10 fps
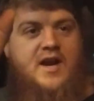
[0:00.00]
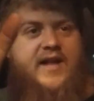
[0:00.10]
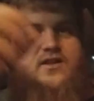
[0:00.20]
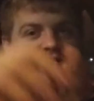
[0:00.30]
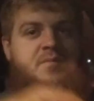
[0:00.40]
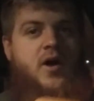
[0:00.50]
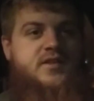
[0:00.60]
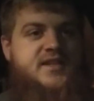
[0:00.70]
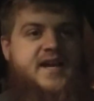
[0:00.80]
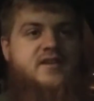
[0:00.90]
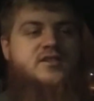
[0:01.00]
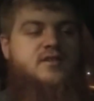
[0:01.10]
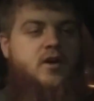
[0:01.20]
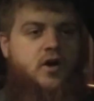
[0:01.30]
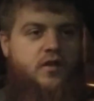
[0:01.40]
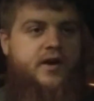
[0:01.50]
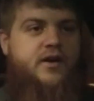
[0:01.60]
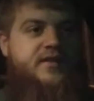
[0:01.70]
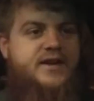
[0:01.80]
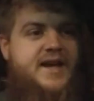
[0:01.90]
at the small stage
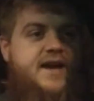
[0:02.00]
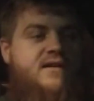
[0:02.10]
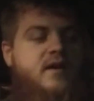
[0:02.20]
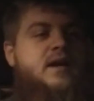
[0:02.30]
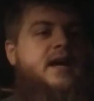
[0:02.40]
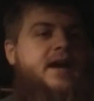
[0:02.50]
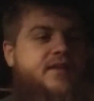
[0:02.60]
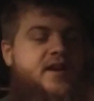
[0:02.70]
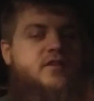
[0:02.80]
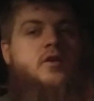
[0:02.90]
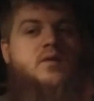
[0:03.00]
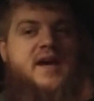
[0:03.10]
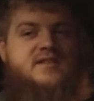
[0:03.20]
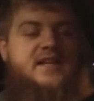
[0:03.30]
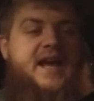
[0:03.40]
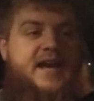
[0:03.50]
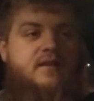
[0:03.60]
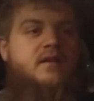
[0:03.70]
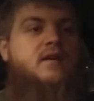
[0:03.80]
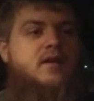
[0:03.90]
earlier in the day, and then in
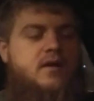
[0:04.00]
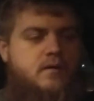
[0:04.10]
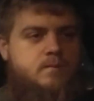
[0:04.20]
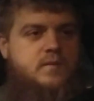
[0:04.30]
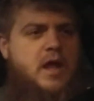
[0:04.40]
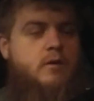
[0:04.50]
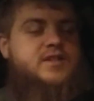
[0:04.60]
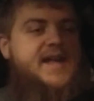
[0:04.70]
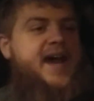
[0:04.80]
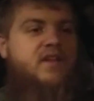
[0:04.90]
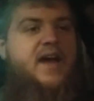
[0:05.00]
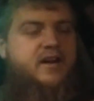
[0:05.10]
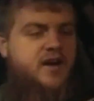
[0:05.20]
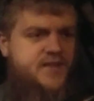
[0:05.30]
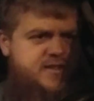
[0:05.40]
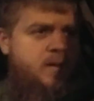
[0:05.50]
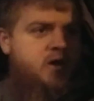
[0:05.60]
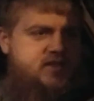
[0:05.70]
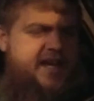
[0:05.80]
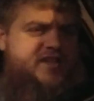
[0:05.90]
2008 it was the headliner on the
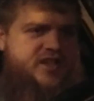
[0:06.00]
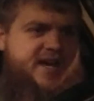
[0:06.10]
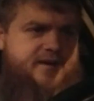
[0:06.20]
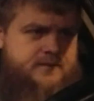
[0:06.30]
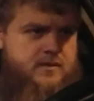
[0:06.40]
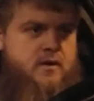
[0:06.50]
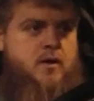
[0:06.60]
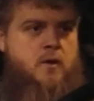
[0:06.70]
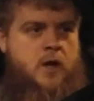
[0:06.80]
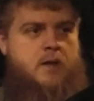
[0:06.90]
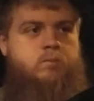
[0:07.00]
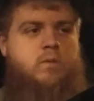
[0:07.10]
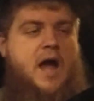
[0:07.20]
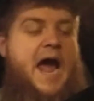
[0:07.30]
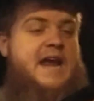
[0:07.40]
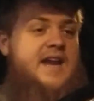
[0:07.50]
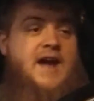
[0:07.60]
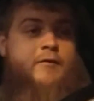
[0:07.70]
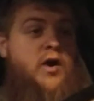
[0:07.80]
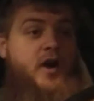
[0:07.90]
small stage again. I had
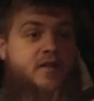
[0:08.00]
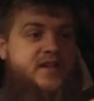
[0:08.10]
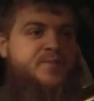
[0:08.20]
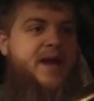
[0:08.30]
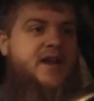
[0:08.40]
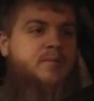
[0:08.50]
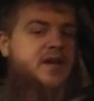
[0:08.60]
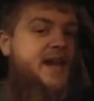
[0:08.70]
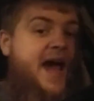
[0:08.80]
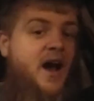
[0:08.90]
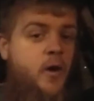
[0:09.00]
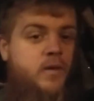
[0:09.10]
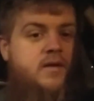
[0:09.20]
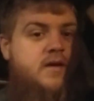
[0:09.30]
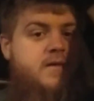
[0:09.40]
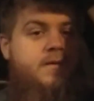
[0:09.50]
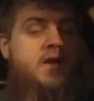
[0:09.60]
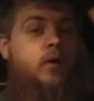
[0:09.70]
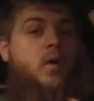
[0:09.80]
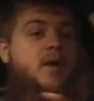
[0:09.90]
never heard of this band, but now
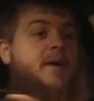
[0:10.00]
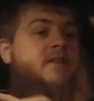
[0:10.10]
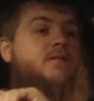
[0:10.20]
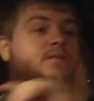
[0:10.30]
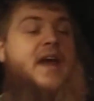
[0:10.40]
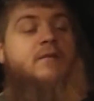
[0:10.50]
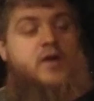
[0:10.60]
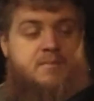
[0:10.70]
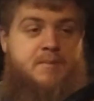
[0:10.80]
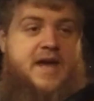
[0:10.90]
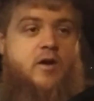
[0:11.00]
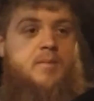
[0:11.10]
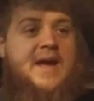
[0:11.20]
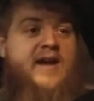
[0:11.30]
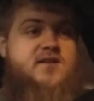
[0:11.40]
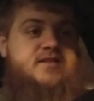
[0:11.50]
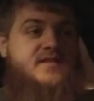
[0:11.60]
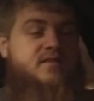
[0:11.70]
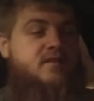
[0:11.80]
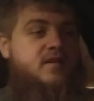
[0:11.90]
they're one of my favorite metal
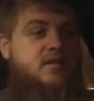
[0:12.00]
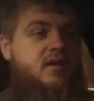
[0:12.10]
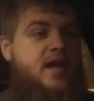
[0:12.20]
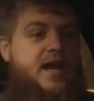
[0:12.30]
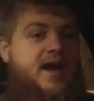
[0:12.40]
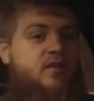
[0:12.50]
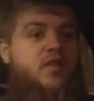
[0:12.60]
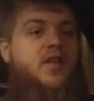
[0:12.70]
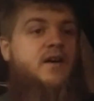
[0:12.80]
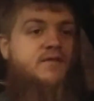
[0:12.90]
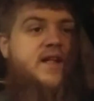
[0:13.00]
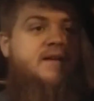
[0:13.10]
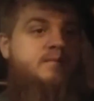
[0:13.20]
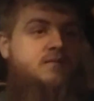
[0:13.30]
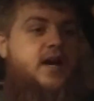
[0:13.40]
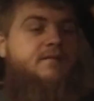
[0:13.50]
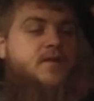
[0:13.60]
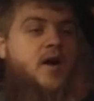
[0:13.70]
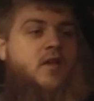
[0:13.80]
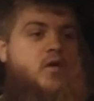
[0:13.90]
bands, and I love them. I
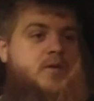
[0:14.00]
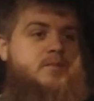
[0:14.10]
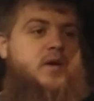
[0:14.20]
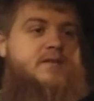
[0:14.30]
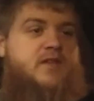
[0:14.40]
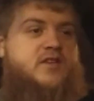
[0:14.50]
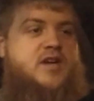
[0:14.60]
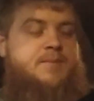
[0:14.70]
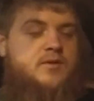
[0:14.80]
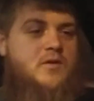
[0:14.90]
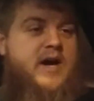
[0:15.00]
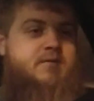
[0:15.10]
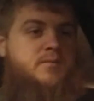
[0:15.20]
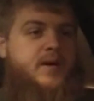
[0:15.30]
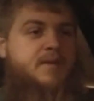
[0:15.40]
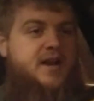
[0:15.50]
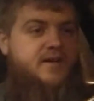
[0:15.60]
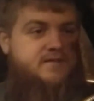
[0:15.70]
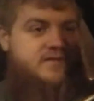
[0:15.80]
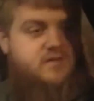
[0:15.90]
follow them whenever they drop a new album. I'm on
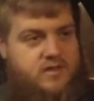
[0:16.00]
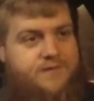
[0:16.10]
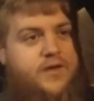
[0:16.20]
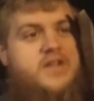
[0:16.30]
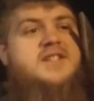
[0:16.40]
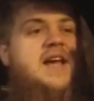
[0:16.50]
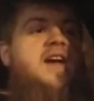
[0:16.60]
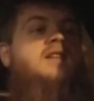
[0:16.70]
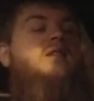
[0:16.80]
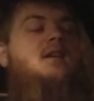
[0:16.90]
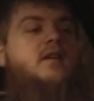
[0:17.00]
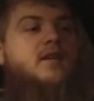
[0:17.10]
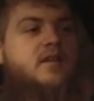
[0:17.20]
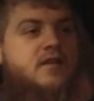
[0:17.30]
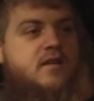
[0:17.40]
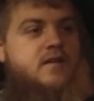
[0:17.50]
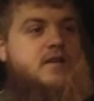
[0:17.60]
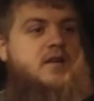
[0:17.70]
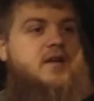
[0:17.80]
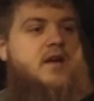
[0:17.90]
it the first day,
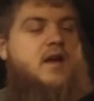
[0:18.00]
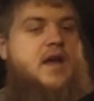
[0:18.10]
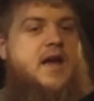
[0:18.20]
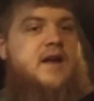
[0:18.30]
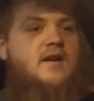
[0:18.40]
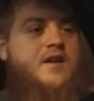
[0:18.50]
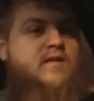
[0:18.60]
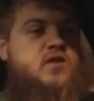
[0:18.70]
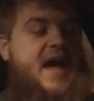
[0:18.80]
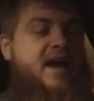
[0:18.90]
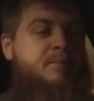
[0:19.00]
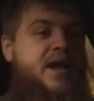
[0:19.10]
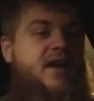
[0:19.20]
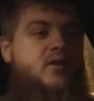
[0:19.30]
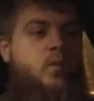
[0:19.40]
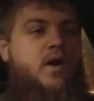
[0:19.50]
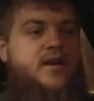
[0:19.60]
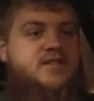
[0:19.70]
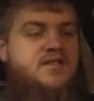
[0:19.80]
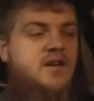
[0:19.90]
and that band
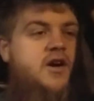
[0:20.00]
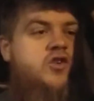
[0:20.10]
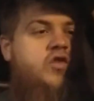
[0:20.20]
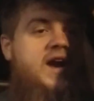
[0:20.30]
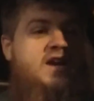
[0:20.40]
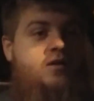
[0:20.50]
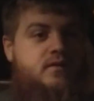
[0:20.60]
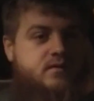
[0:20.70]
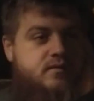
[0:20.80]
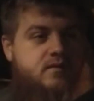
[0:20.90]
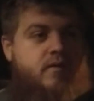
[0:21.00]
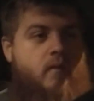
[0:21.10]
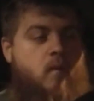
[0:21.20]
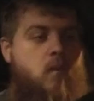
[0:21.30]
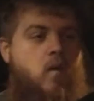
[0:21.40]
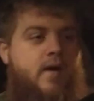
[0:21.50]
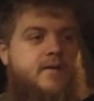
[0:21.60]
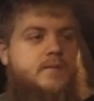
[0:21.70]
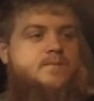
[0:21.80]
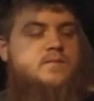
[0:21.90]
was Atreyu.
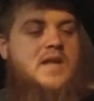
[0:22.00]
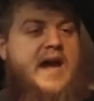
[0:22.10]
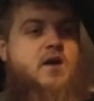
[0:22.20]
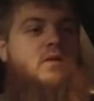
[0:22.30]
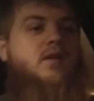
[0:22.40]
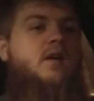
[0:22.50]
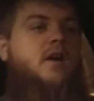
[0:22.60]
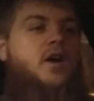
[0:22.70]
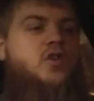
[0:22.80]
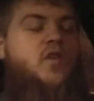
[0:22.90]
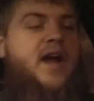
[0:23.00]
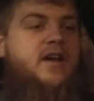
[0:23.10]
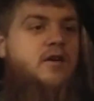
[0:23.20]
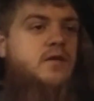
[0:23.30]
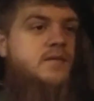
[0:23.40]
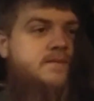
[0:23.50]
Now, Atreyu,